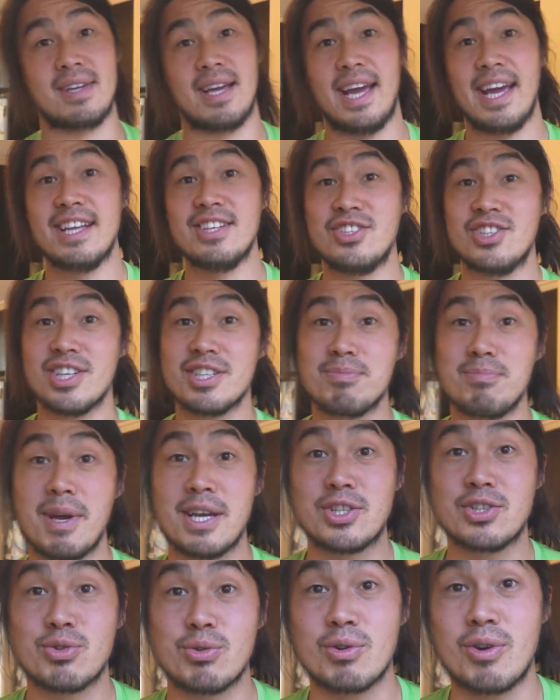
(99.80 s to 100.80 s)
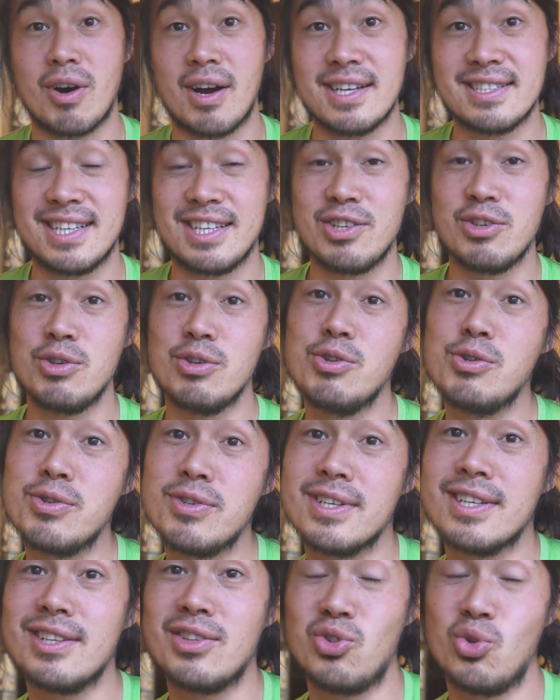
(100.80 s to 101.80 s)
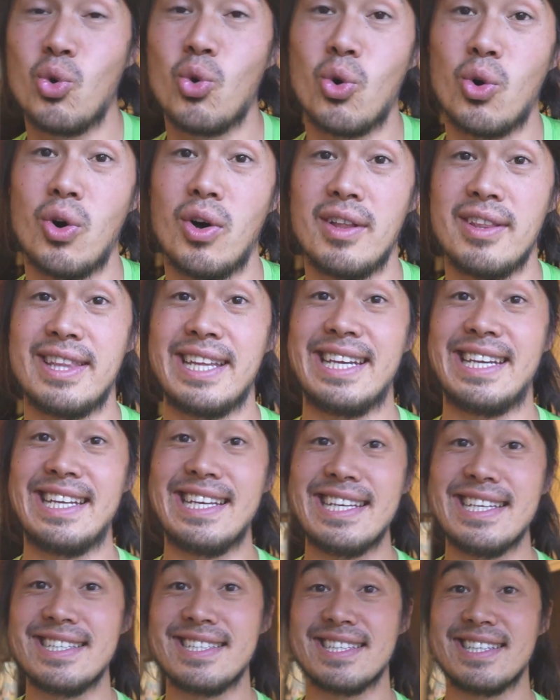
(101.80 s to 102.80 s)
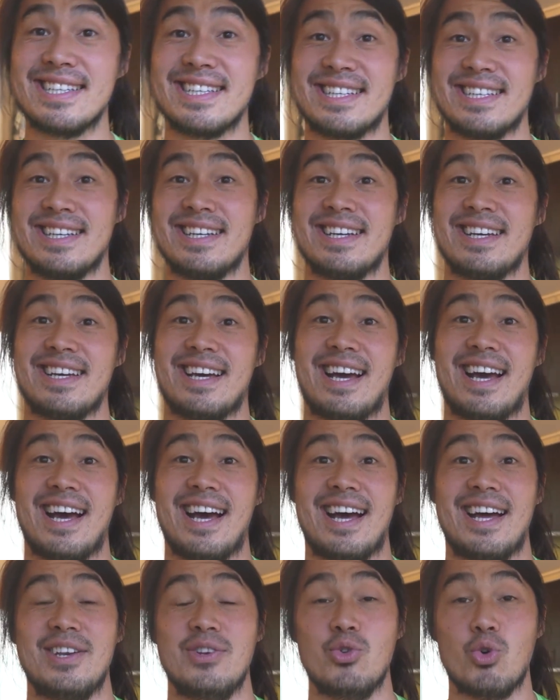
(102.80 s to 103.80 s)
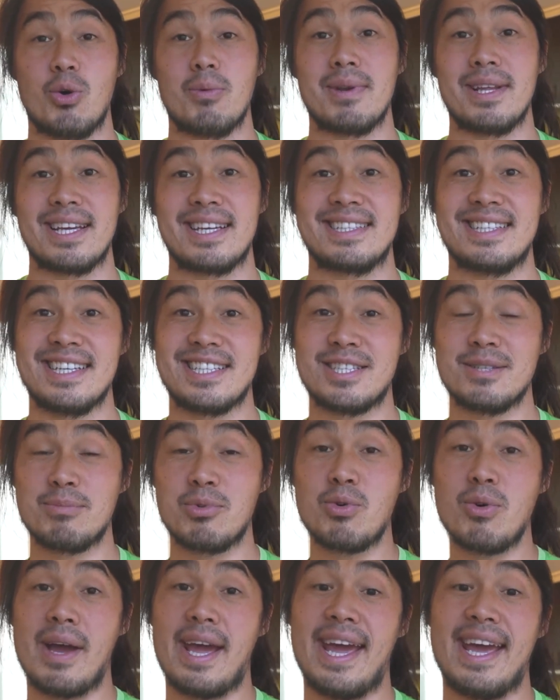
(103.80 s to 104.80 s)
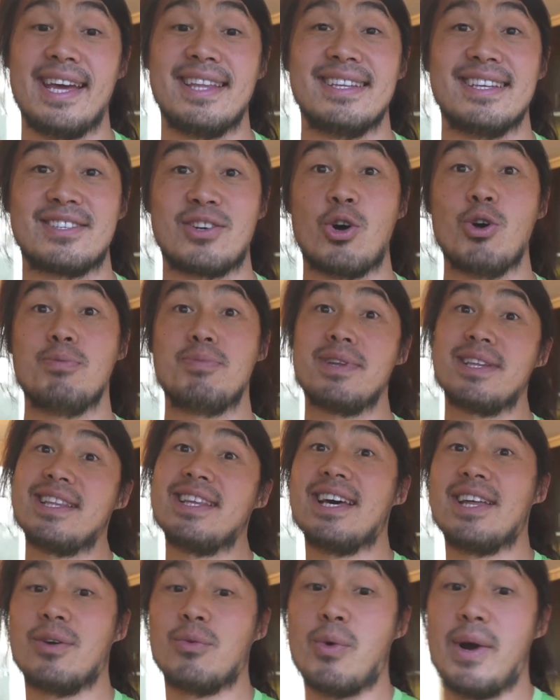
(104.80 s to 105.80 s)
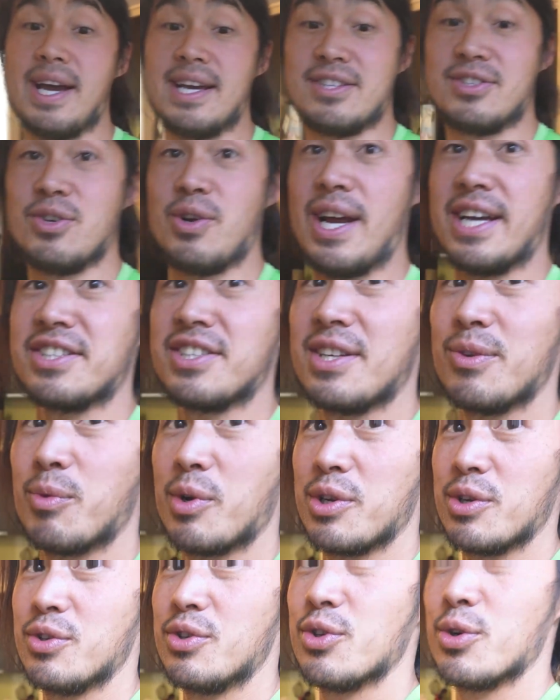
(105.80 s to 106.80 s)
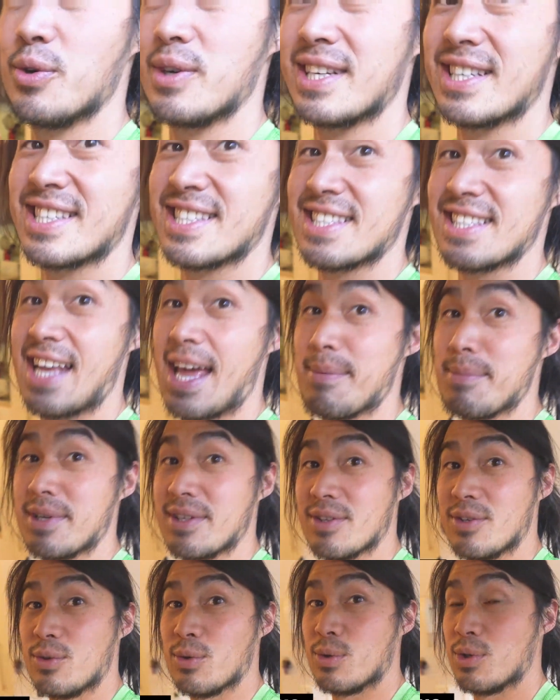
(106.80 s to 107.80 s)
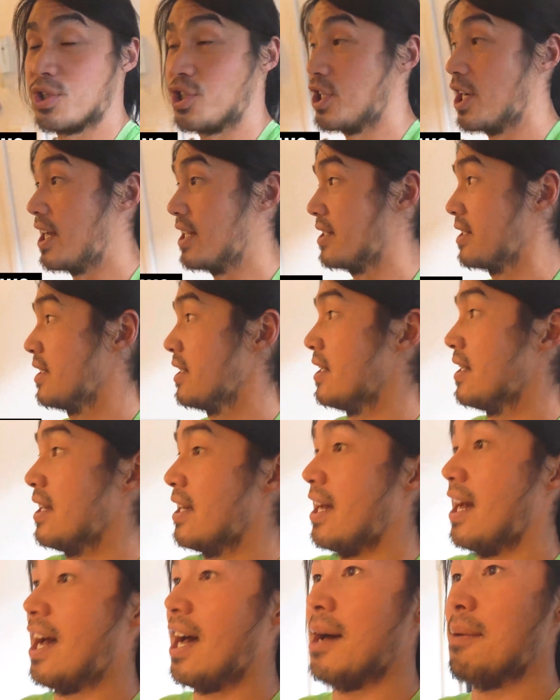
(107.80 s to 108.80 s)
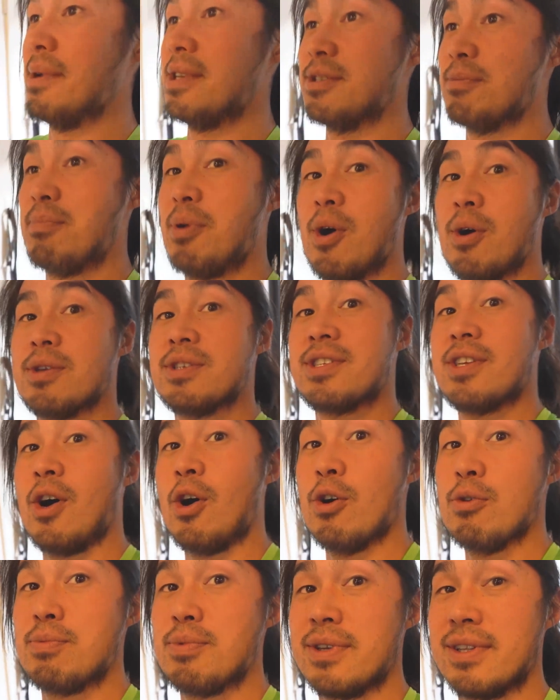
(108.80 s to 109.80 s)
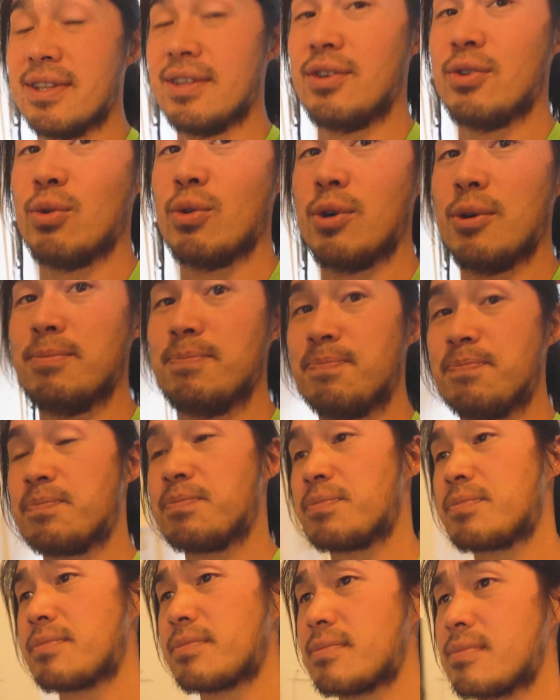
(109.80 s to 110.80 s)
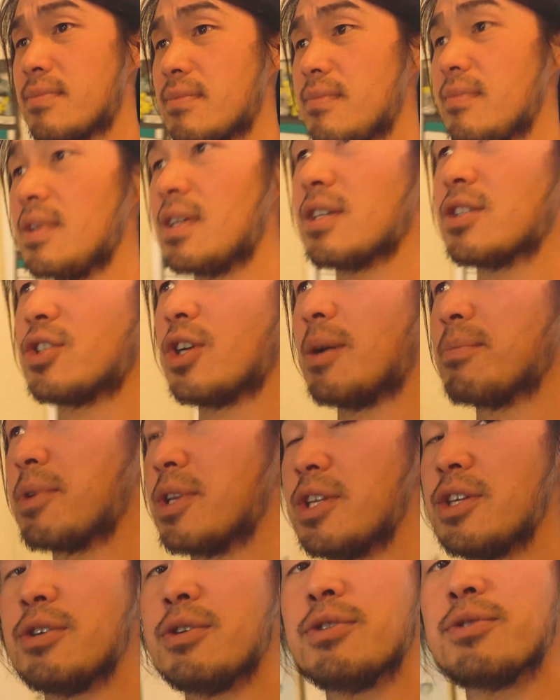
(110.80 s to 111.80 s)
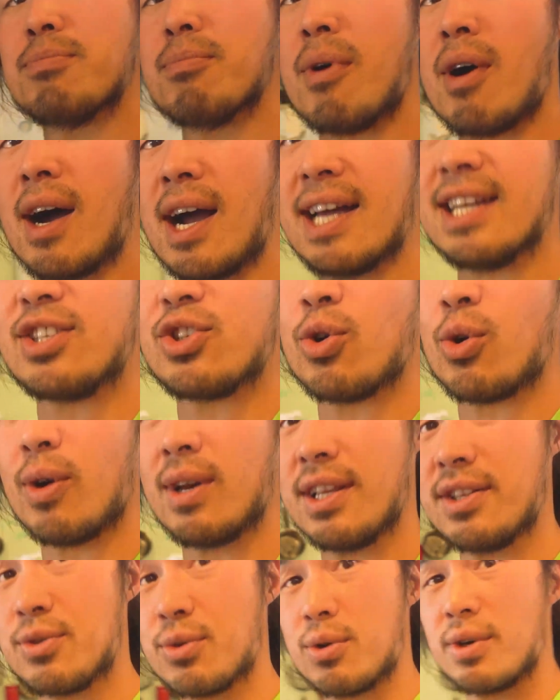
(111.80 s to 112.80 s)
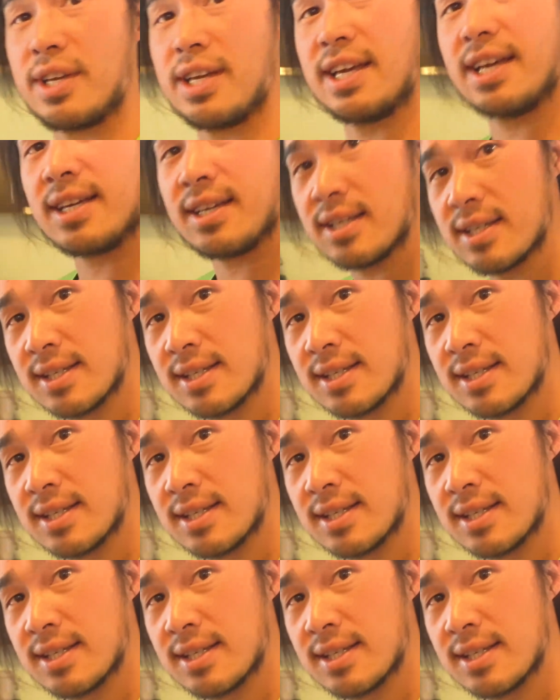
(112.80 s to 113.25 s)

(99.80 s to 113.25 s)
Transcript: and just make sure, guys, that you're using a door that isn't normally accessible and that's opening the other way. So actually what you're doing is slamming the door shut as opposed to opening the door. So I'm going to use my toilet door here.